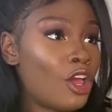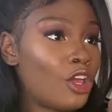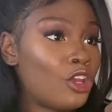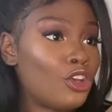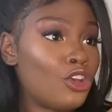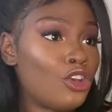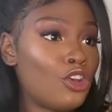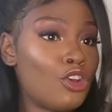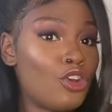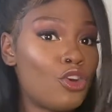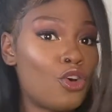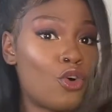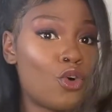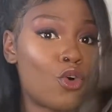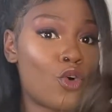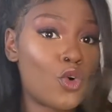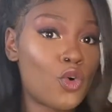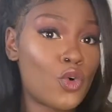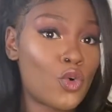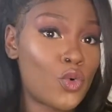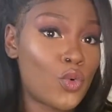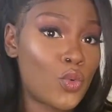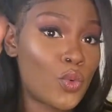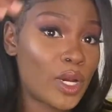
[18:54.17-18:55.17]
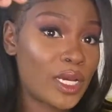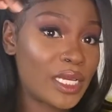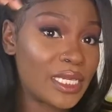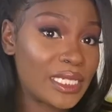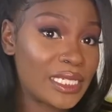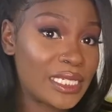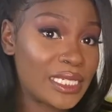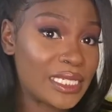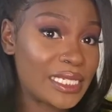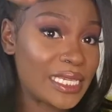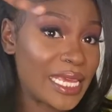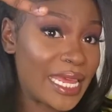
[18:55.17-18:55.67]
No
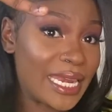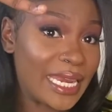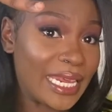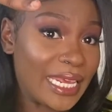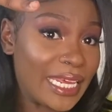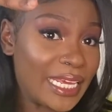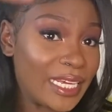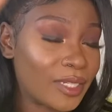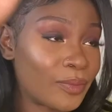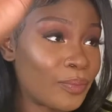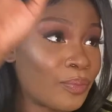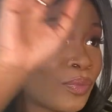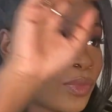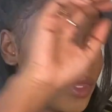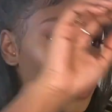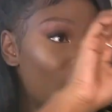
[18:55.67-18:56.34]
shedding.